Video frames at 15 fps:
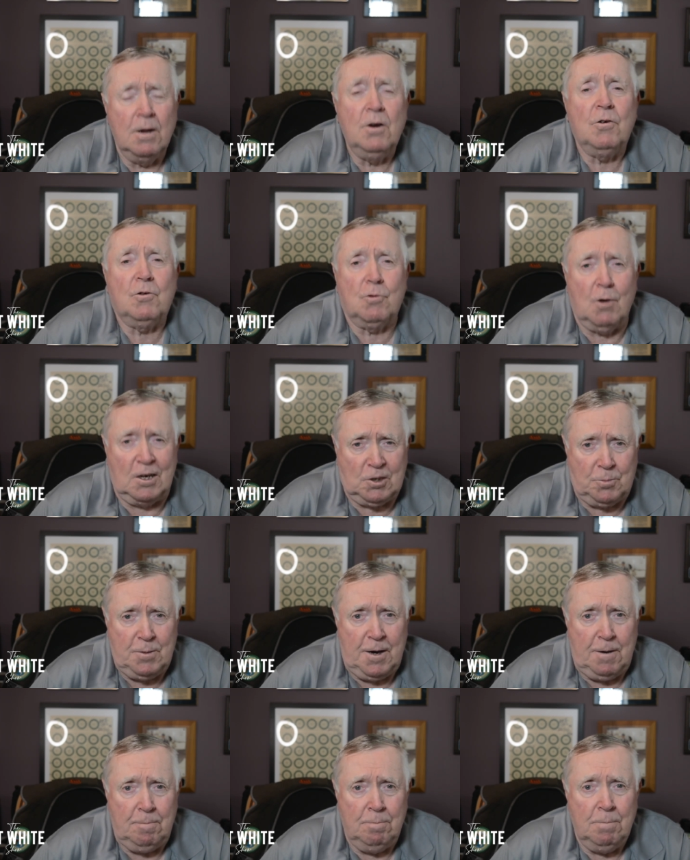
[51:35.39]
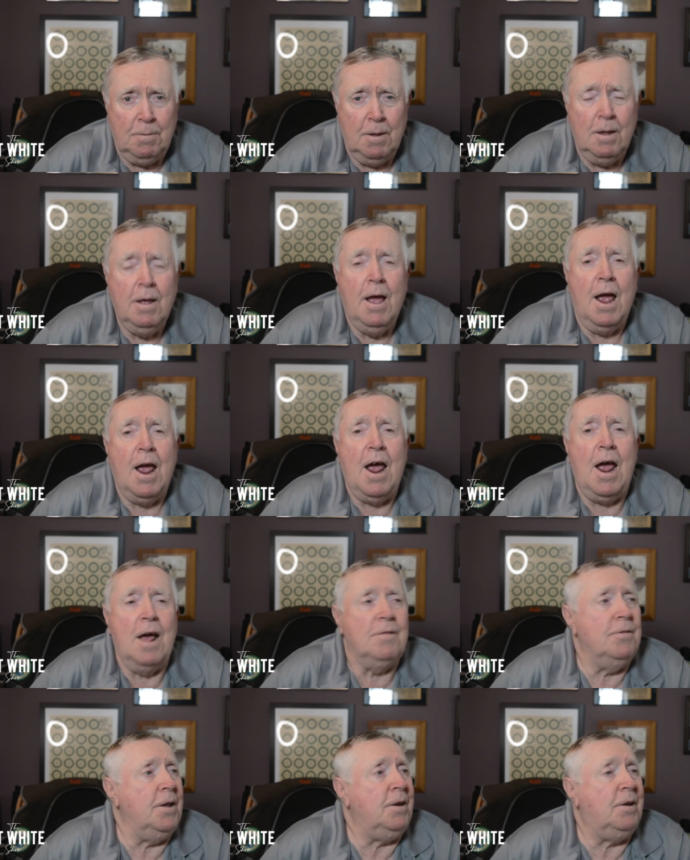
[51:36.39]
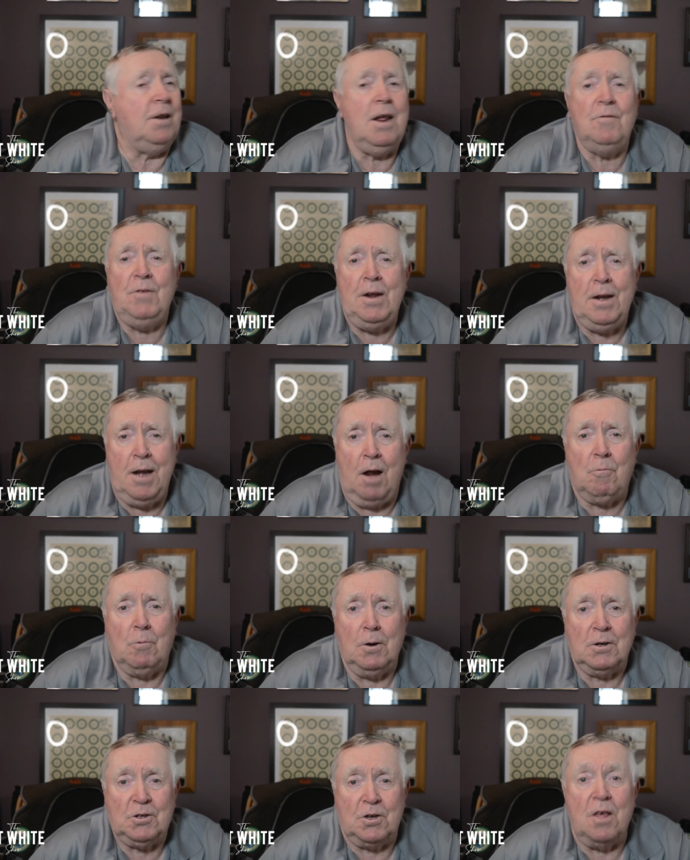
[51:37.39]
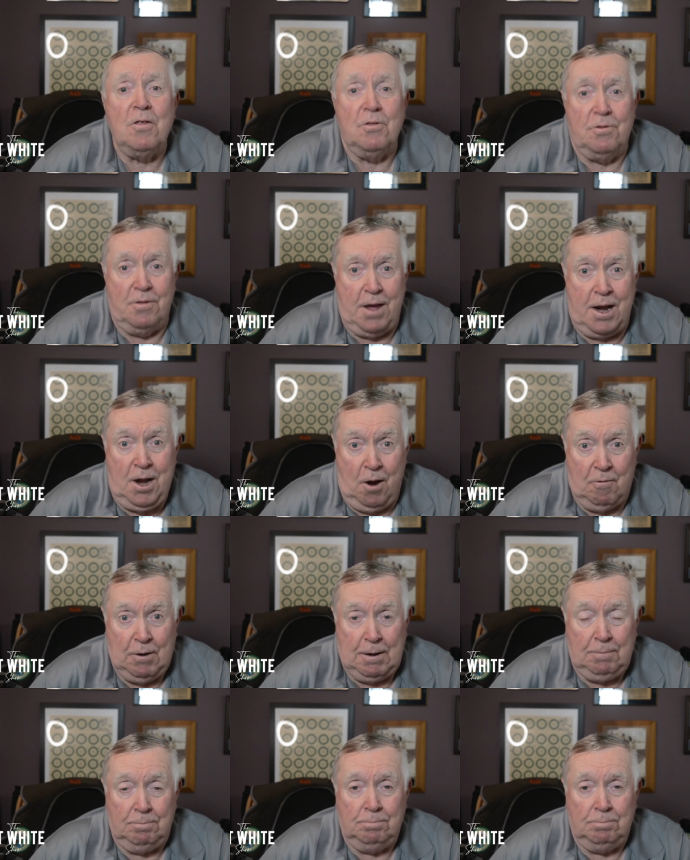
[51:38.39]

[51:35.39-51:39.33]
Trust me. And the TV networks, they know it.